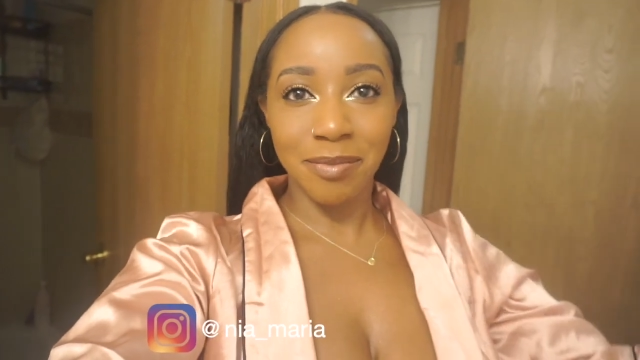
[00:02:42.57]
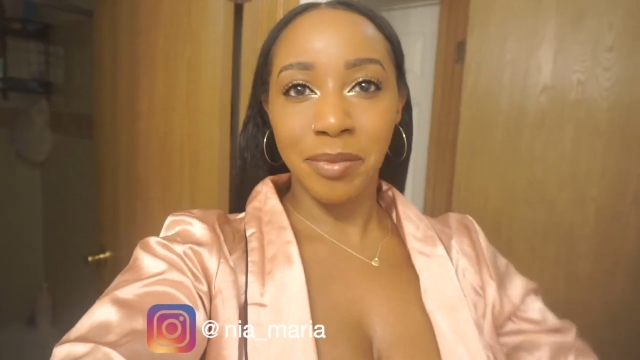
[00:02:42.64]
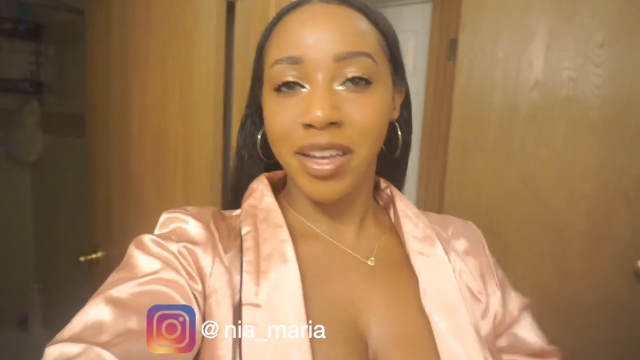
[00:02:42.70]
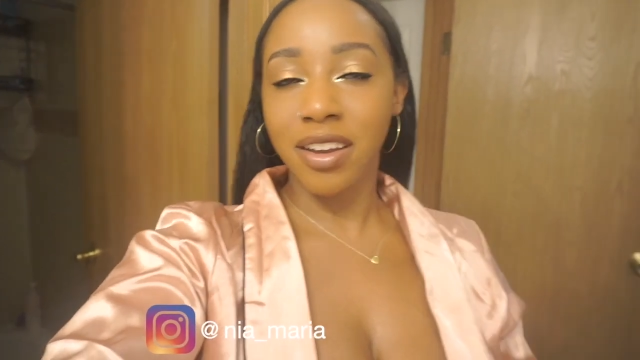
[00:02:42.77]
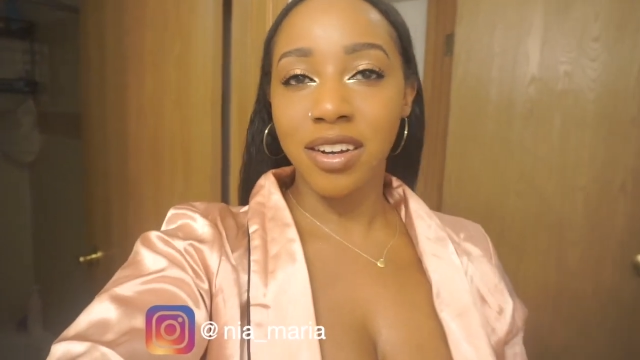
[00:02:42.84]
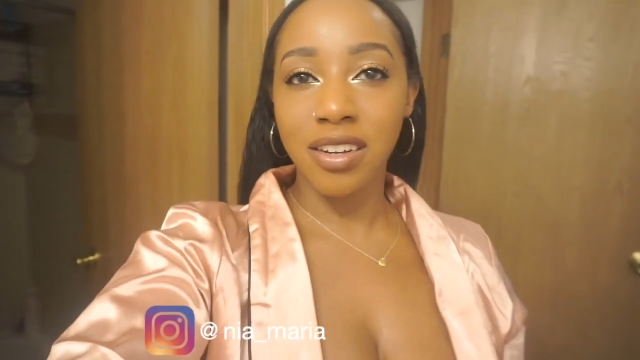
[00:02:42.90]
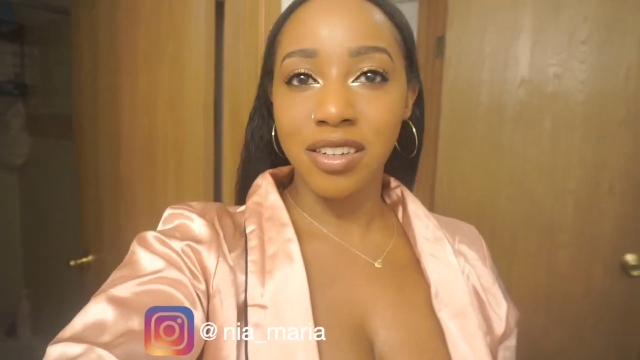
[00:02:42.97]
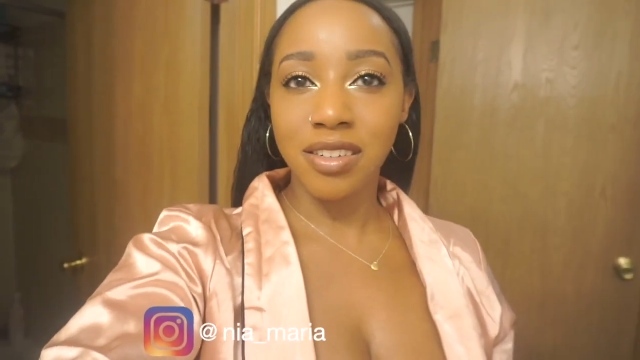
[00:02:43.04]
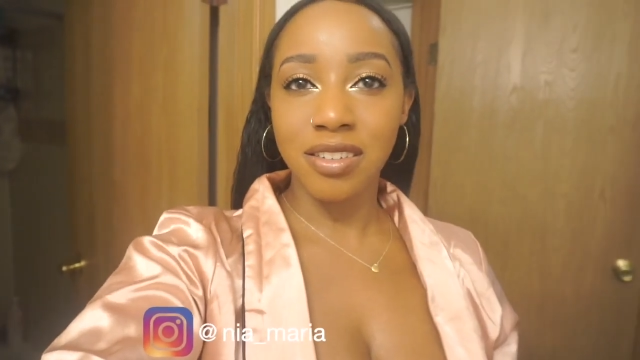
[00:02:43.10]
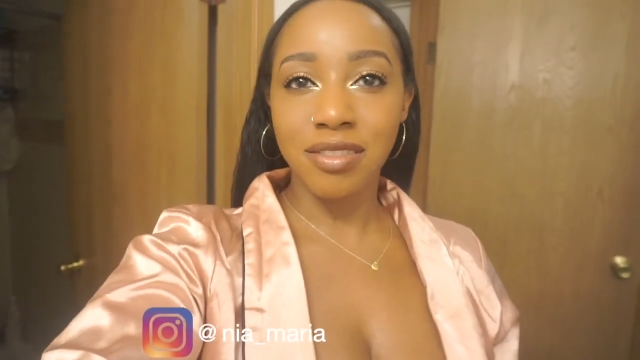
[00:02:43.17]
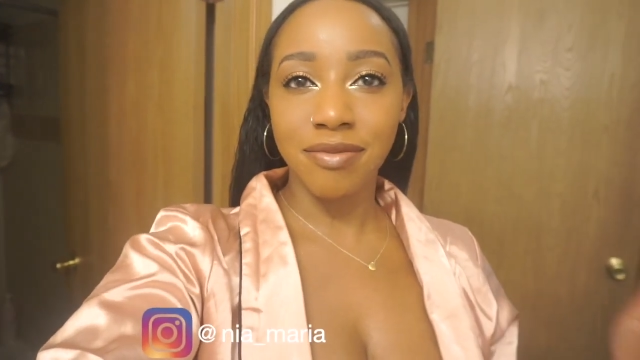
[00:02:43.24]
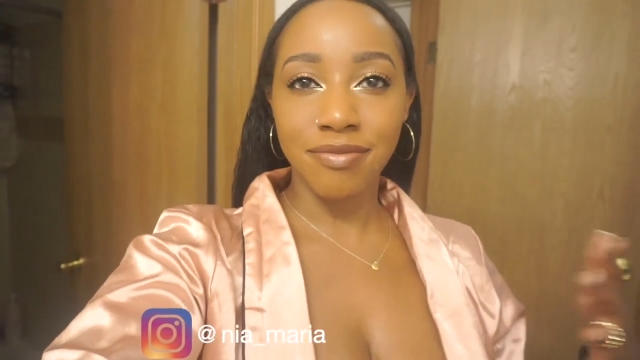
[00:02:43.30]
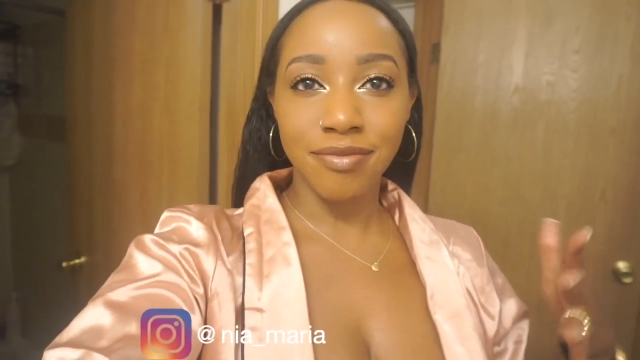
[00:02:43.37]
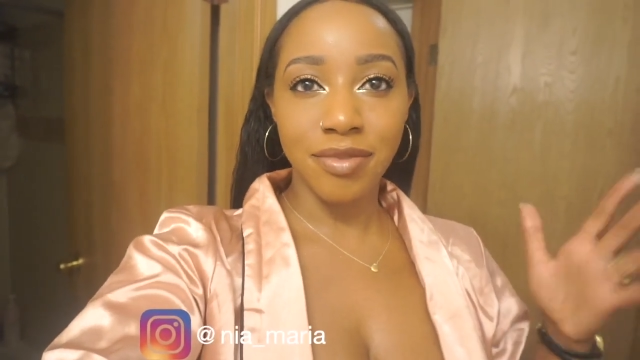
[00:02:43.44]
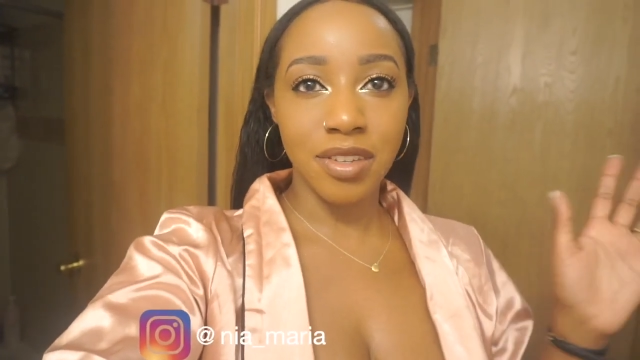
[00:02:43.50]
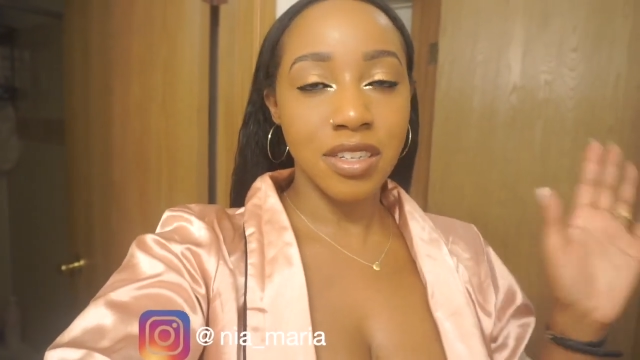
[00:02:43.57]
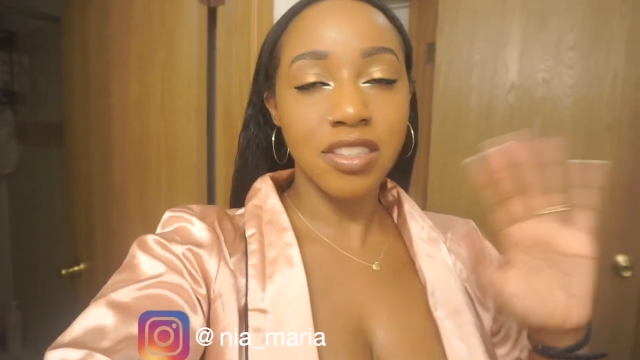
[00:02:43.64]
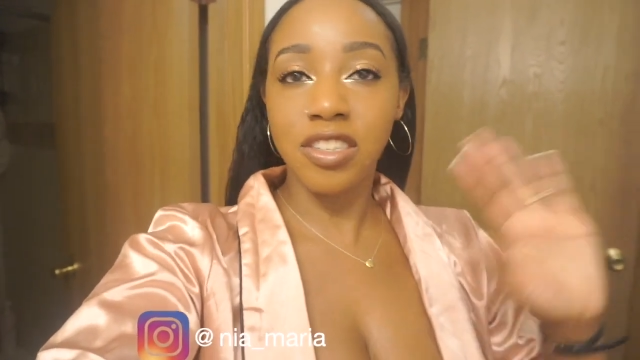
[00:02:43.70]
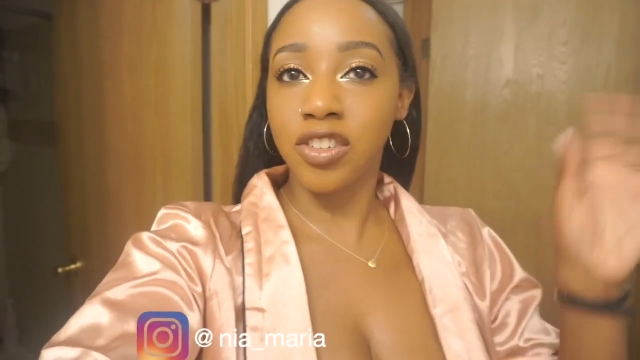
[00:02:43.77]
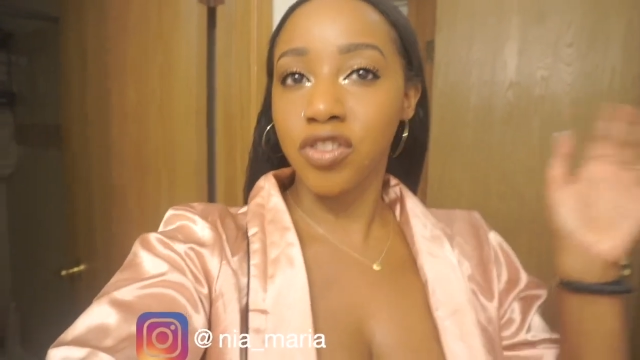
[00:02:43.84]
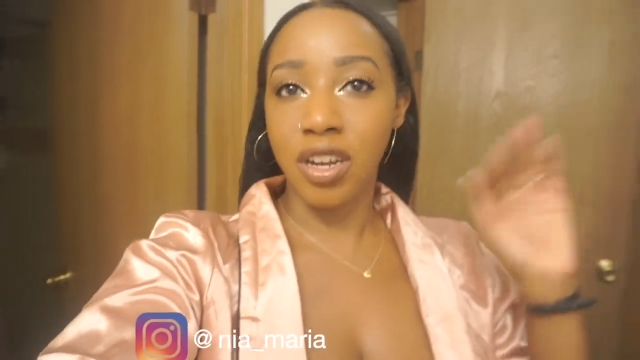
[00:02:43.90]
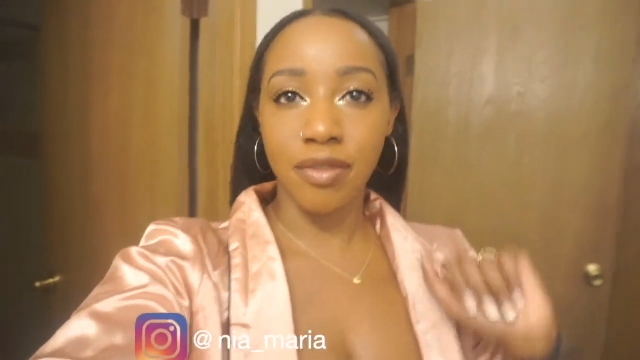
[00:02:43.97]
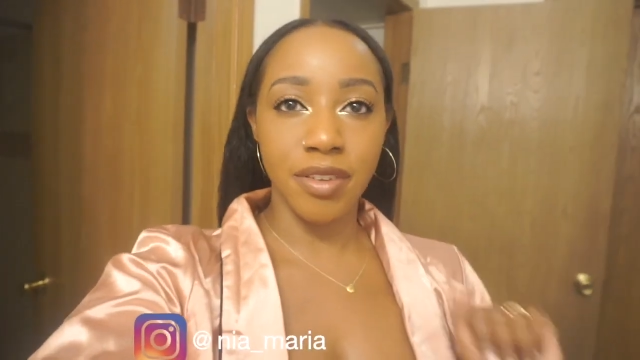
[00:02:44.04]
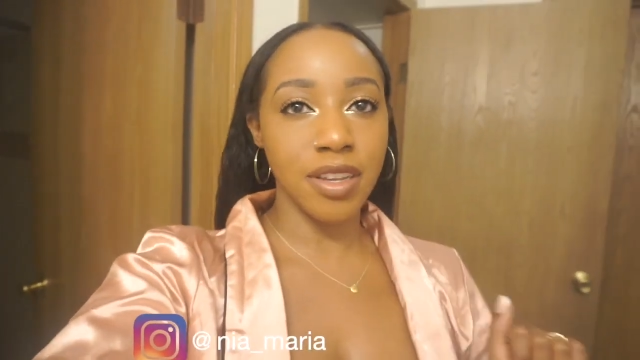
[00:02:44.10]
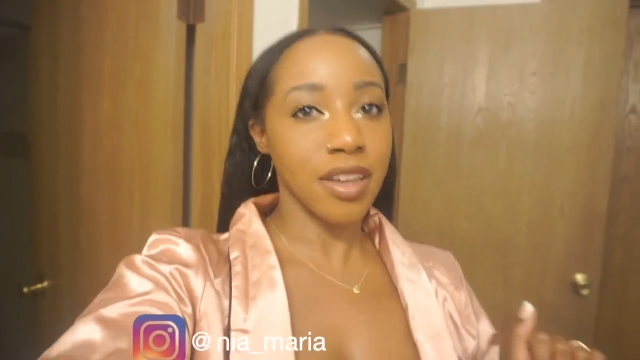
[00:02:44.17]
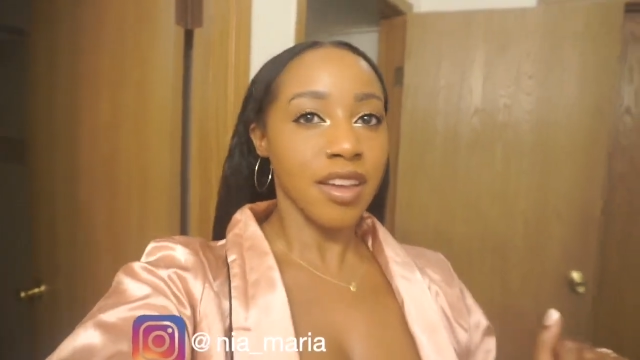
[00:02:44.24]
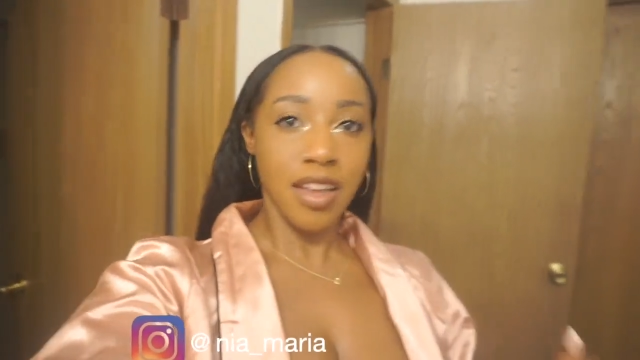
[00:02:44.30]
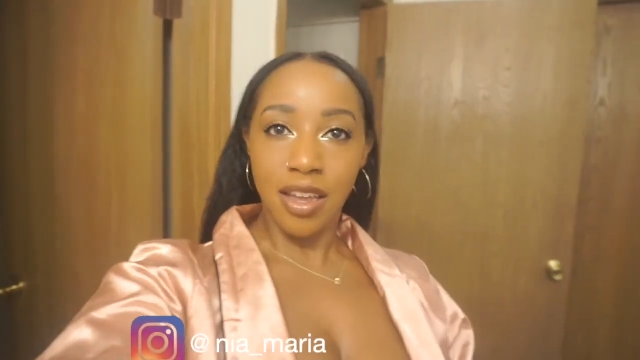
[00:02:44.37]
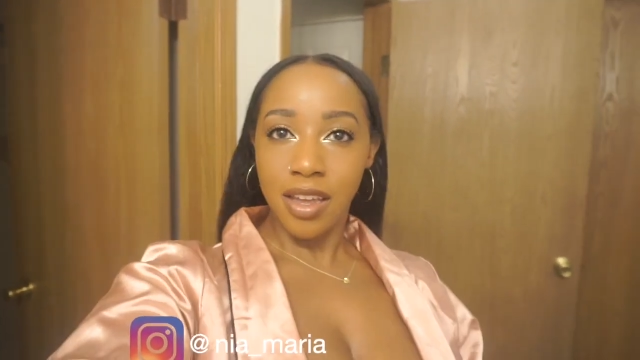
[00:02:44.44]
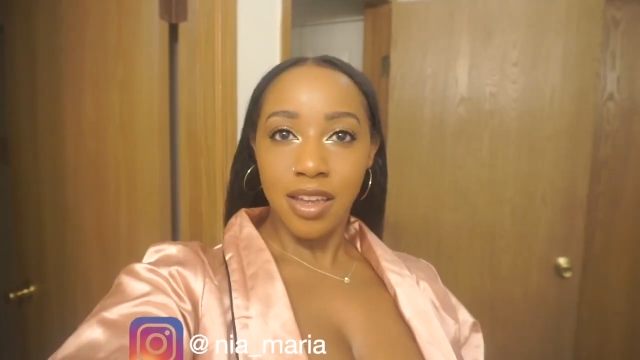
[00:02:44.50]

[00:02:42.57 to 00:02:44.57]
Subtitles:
my car, she's driving.